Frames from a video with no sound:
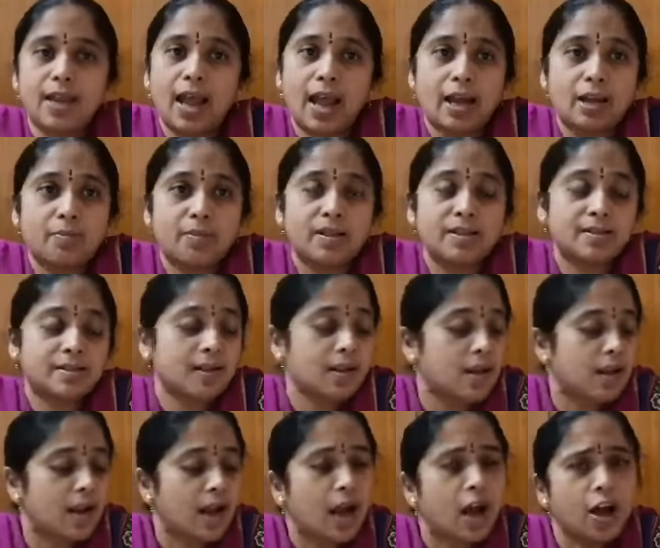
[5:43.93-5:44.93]
animals
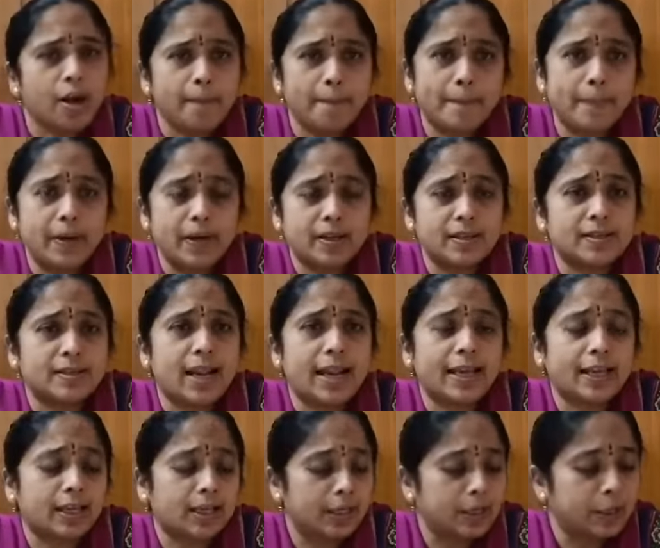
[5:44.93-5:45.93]
or birds,
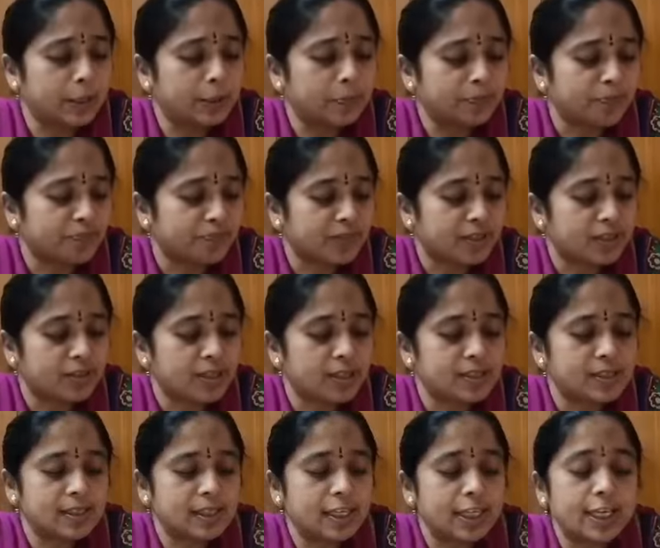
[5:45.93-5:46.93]
like
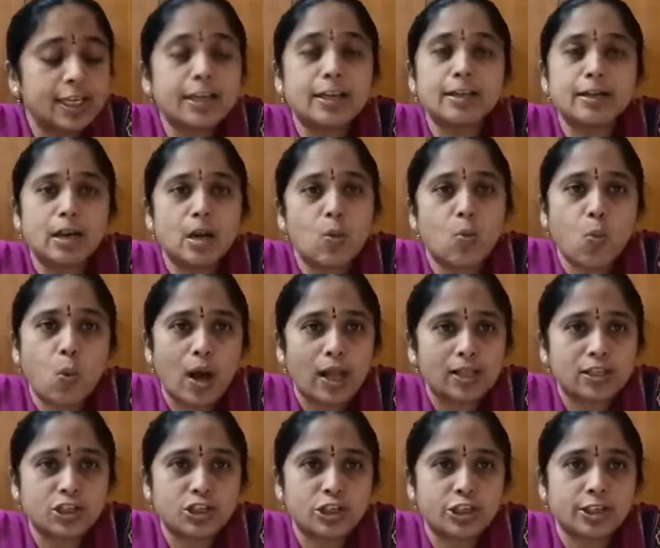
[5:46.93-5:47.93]
this eagle,
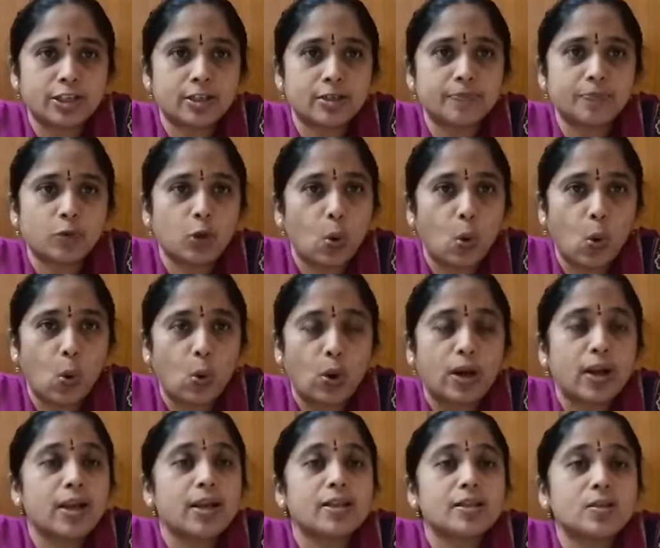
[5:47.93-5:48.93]
vulture,
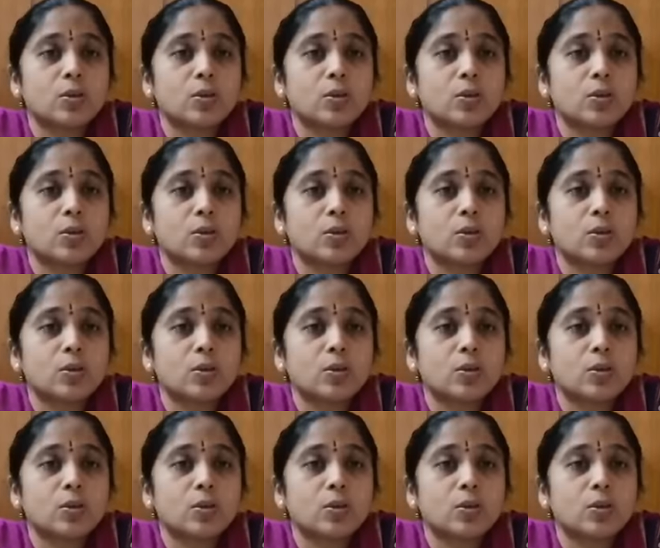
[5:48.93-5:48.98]
owl.